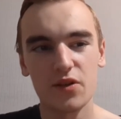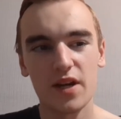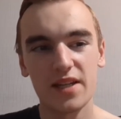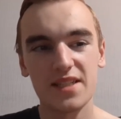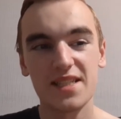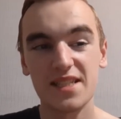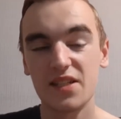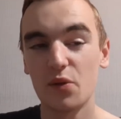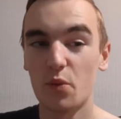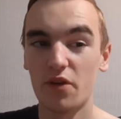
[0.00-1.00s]
And it is
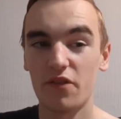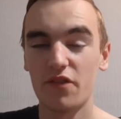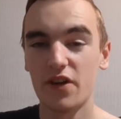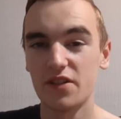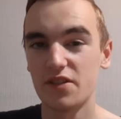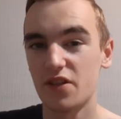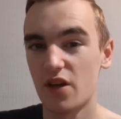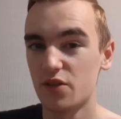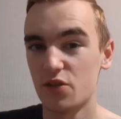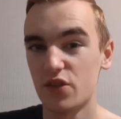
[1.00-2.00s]
still one of the fastest
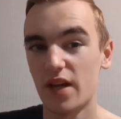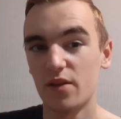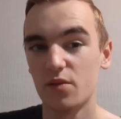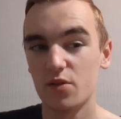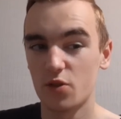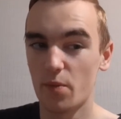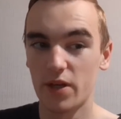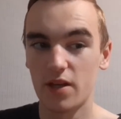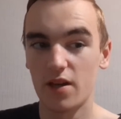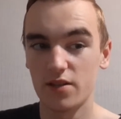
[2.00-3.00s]
cars on sale because not many
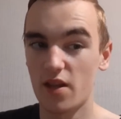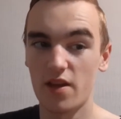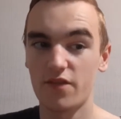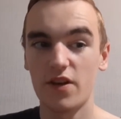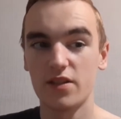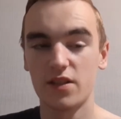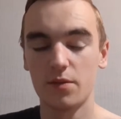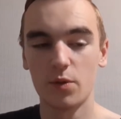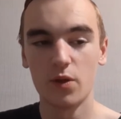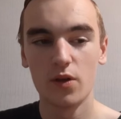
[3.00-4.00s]
cars are that fast
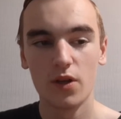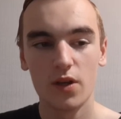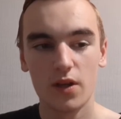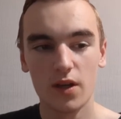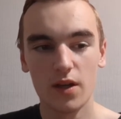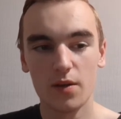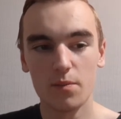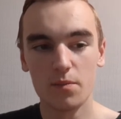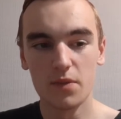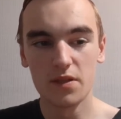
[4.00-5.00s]
anymore.
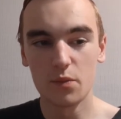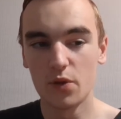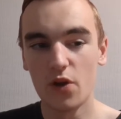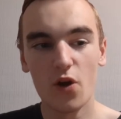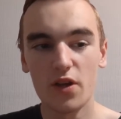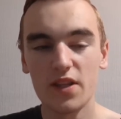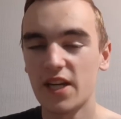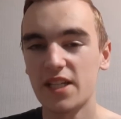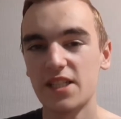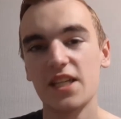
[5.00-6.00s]
Um, it, we're not in the
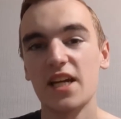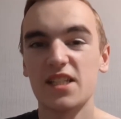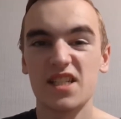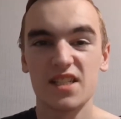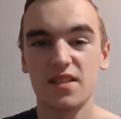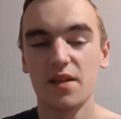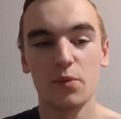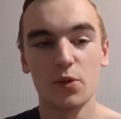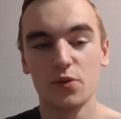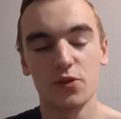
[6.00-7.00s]
1990s
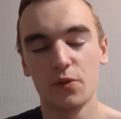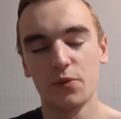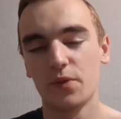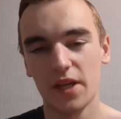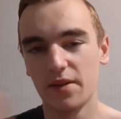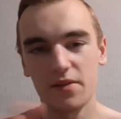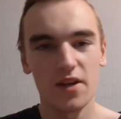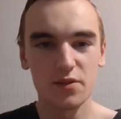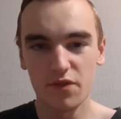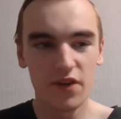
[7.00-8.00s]
anymore, so yeah,
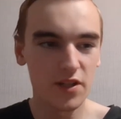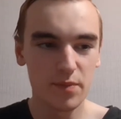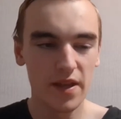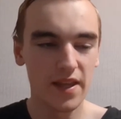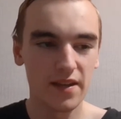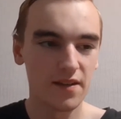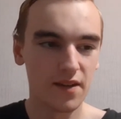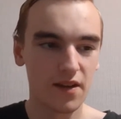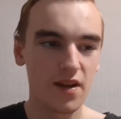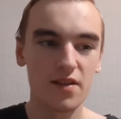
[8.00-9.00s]
cars were fast back then.
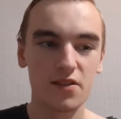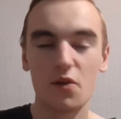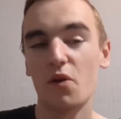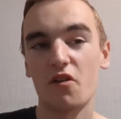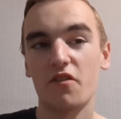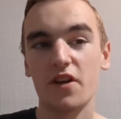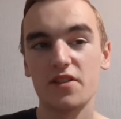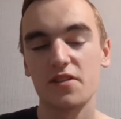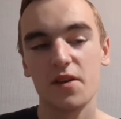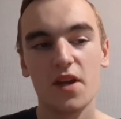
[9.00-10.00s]
Uh, cars are no longer fast.